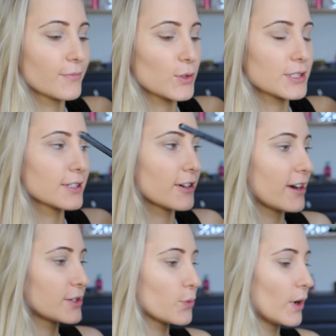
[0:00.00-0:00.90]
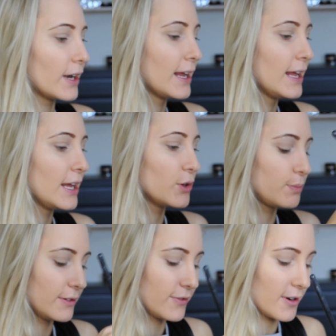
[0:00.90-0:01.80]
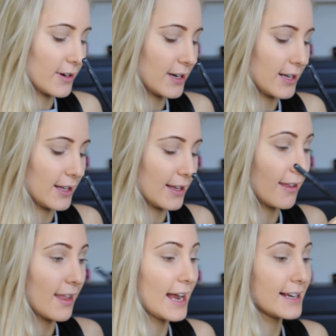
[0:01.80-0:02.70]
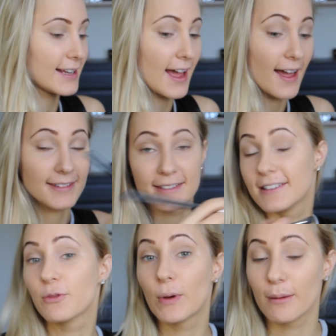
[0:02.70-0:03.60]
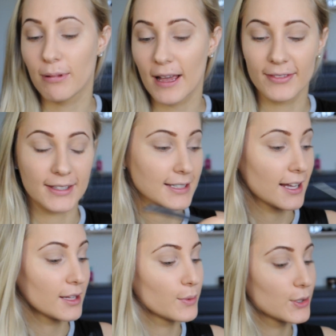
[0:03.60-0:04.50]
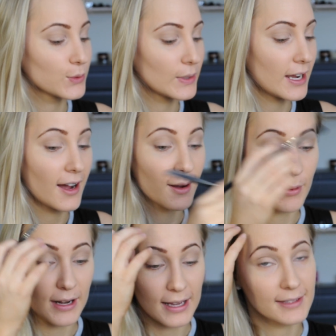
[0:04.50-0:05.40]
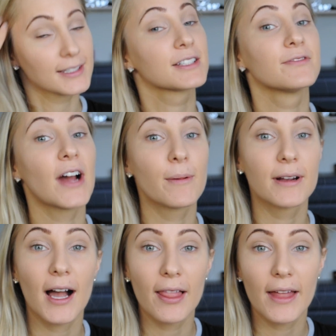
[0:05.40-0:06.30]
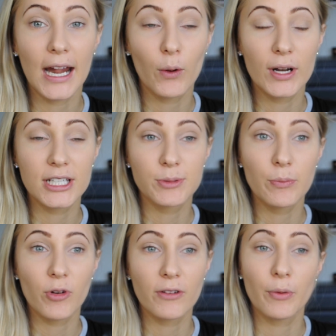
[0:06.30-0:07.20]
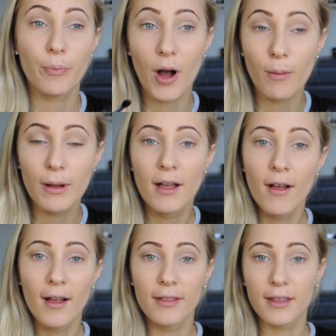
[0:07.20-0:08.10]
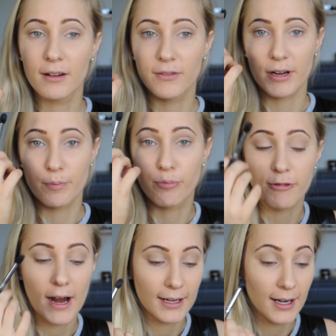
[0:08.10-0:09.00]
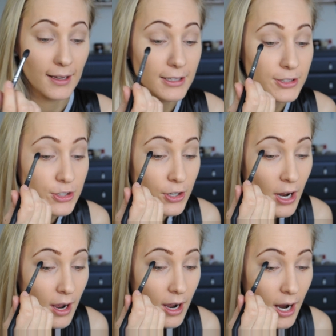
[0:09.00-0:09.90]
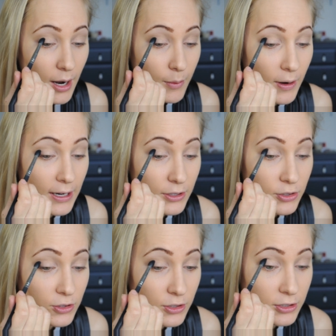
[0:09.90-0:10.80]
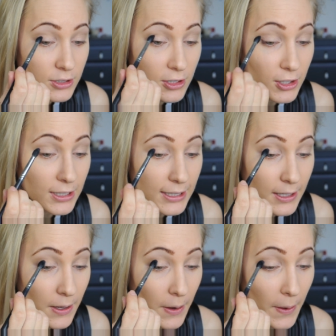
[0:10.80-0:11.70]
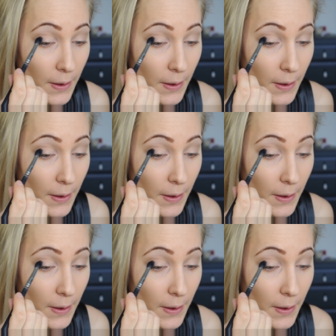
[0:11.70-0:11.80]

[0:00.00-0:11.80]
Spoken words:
what's the correct word? It would be very light-handed when applying this colour, because we are putting in such a vibrant colour and I want it to be more of a pop than a very bright colour. So I'm going to slowly